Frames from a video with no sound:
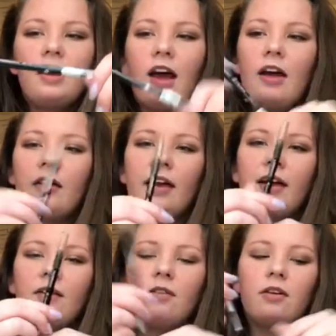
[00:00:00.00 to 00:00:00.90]
I like
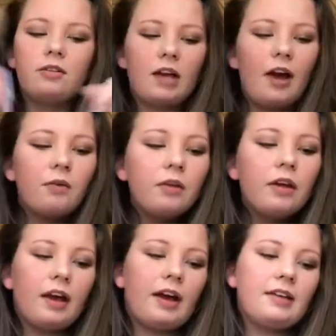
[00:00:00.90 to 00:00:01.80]
it. I want to use it. I don't really
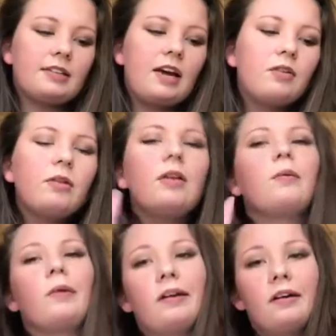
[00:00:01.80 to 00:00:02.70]
get, guys. I don't really
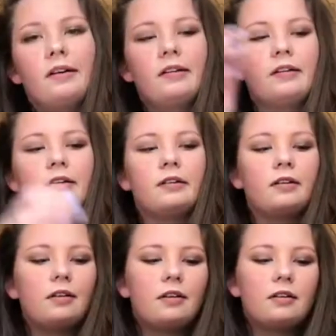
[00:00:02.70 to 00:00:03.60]
wear eyeliner,
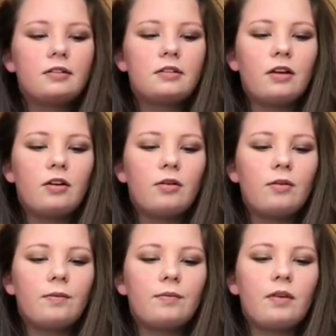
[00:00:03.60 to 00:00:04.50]

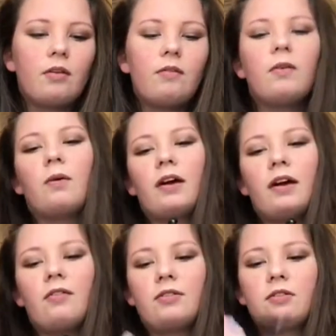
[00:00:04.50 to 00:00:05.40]
so I don't know why I
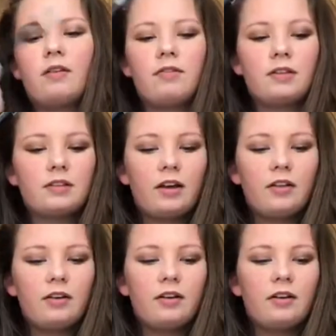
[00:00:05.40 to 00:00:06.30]
have this. So I have this
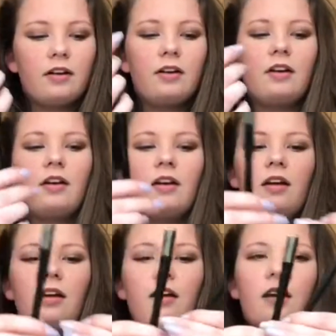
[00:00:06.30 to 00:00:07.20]
eyeliner.
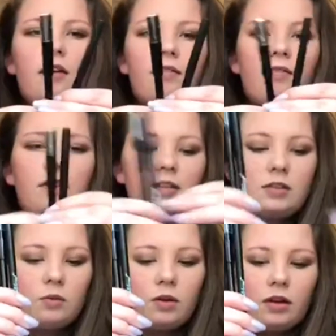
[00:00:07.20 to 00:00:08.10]
I have this
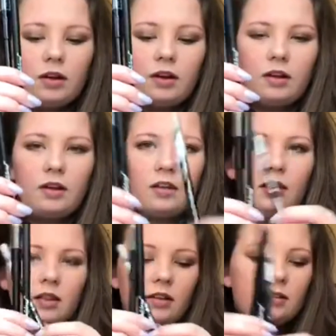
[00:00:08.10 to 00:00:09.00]
one.
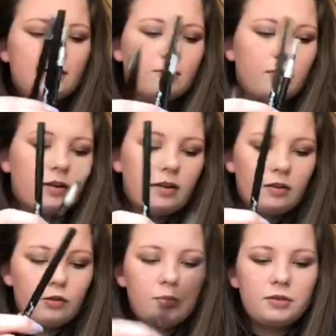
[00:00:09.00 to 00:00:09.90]
This one.
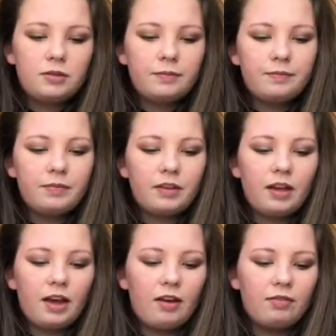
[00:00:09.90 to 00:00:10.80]
Oops.
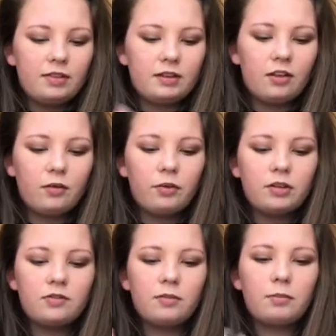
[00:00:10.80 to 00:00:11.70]
I have these other
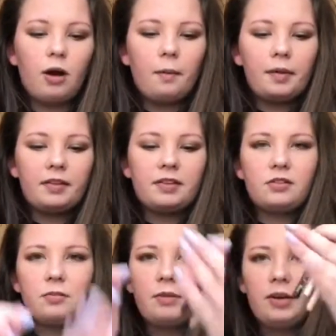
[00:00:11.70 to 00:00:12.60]
ones from Pop, like these
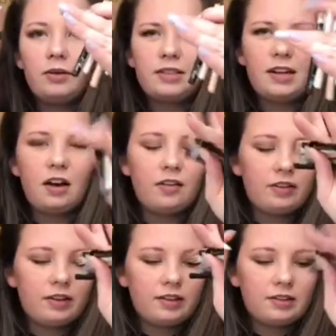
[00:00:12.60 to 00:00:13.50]
little mini ones that I got in
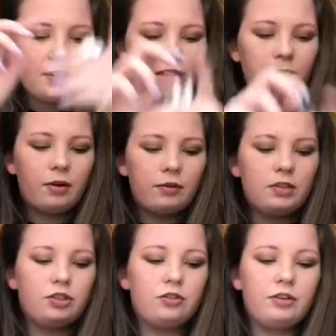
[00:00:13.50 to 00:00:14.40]
like this kit when I went to
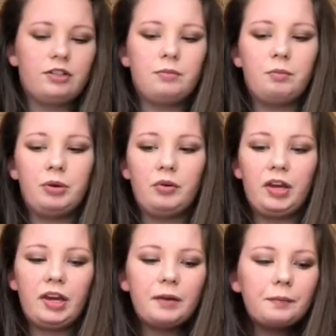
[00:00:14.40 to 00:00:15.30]
Generation
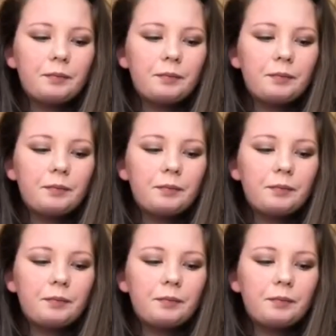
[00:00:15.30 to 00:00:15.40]
Beauty.